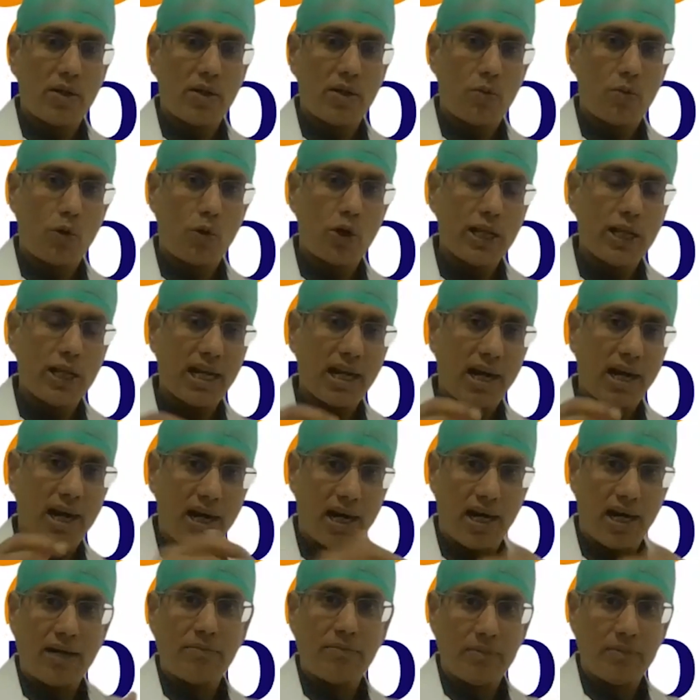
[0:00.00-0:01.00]
robotic
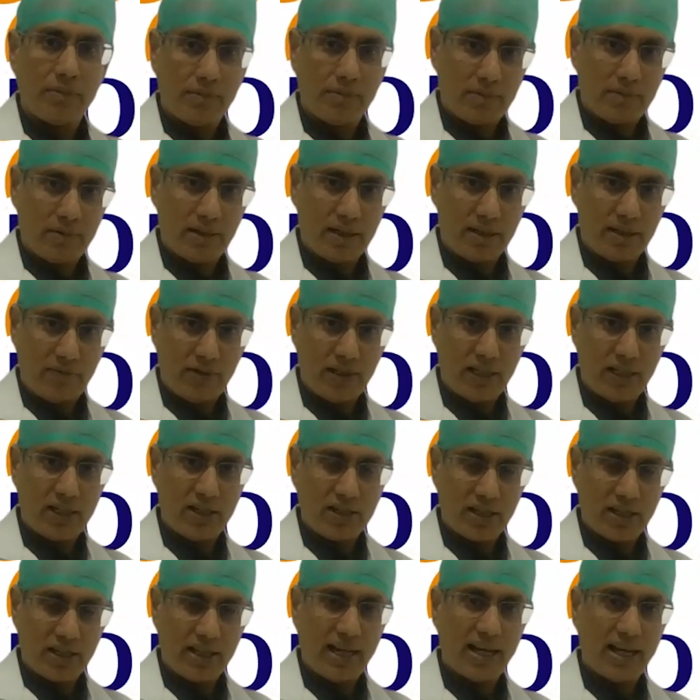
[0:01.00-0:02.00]
arm, which
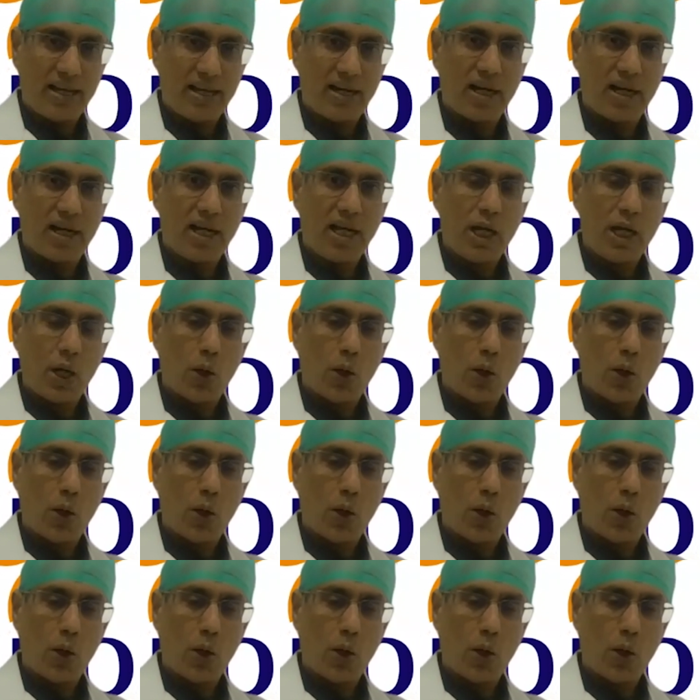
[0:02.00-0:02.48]
is there,